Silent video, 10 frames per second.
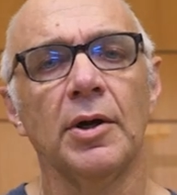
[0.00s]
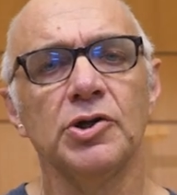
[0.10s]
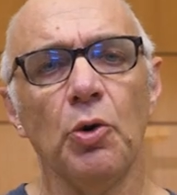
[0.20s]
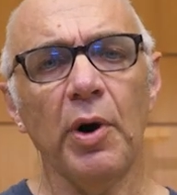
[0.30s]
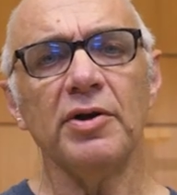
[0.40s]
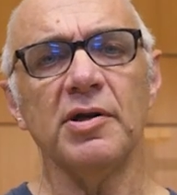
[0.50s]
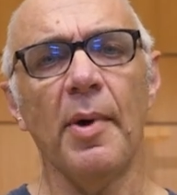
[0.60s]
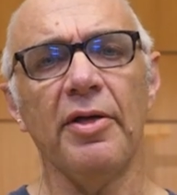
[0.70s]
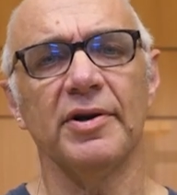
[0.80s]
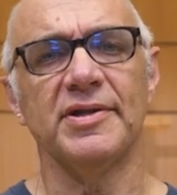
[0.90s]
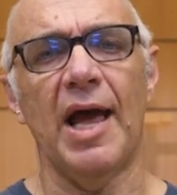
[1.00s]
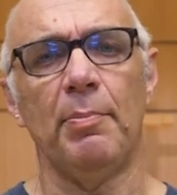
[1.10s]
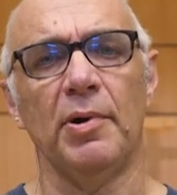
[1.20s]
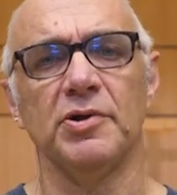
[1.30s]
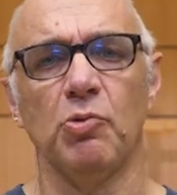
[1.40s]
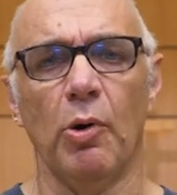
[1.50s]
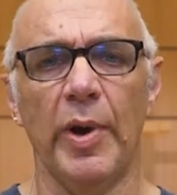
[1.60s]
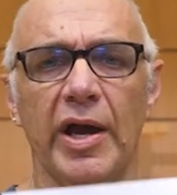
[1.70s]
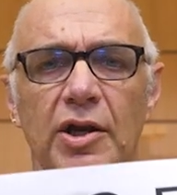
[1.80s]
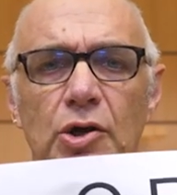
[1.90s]
So what are some other examples where
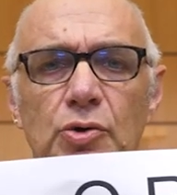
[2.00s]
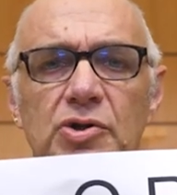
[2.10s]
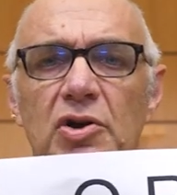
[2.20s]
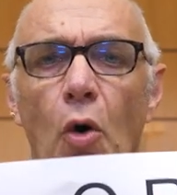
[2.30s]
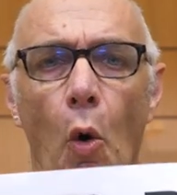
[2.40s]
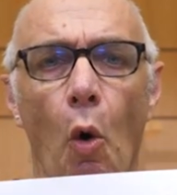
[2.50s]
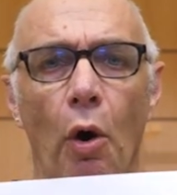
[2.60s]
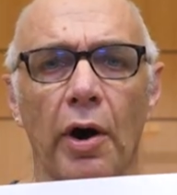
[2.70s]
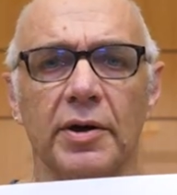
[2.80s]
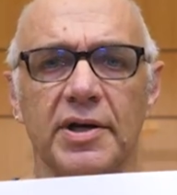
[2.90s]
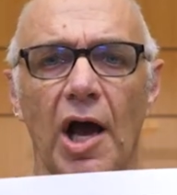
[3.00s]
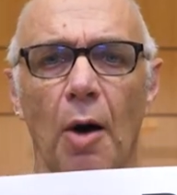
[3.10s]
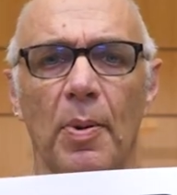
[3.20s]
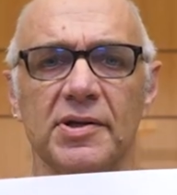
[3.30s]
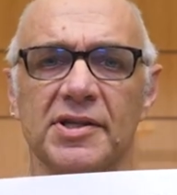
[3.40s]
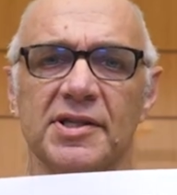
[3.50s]
we could use an oar to help us